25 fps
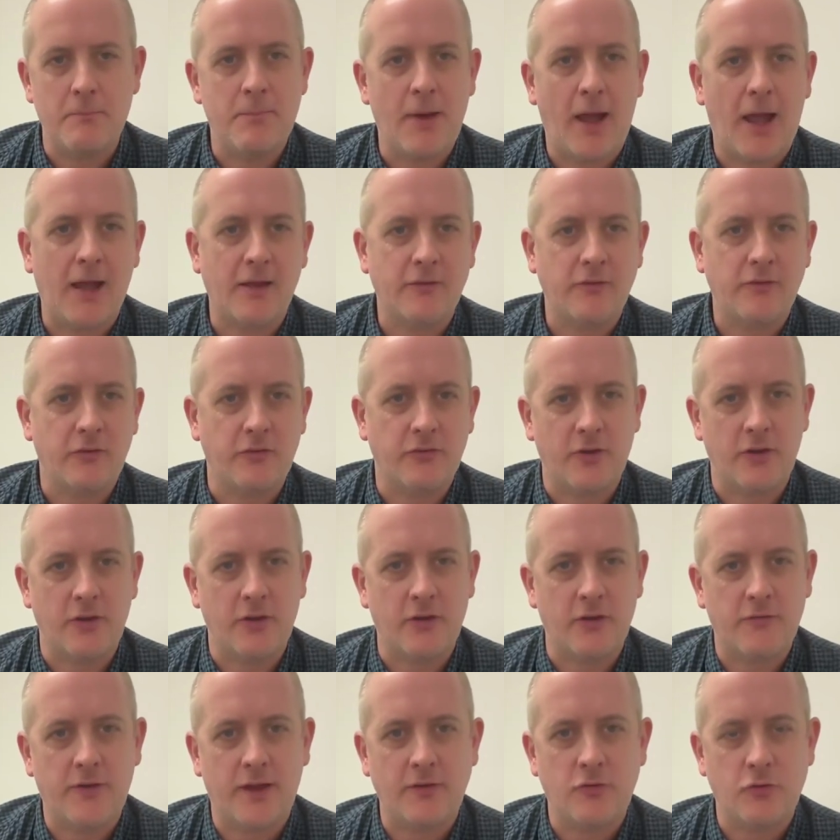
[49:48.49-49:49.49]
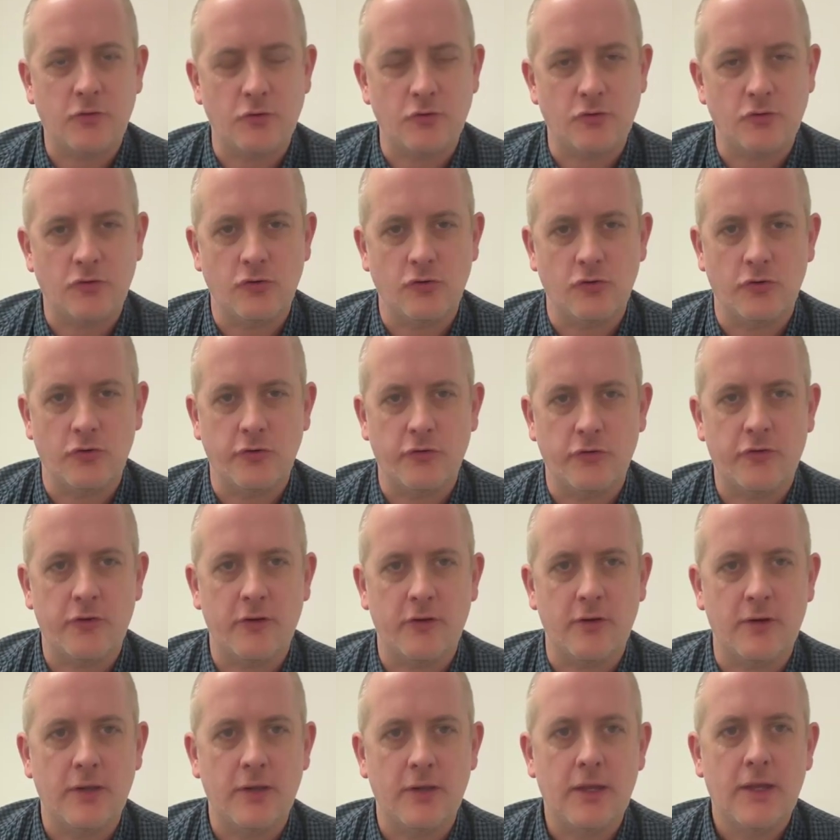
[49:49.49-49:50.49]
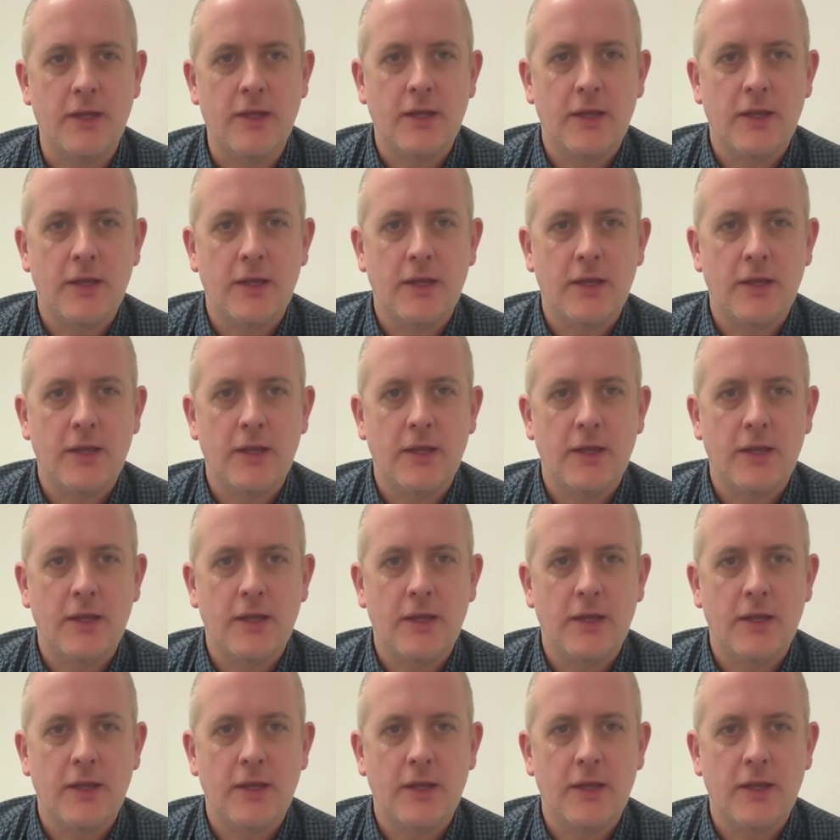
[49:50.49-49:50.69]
impacts, it's going to affect your insurance. And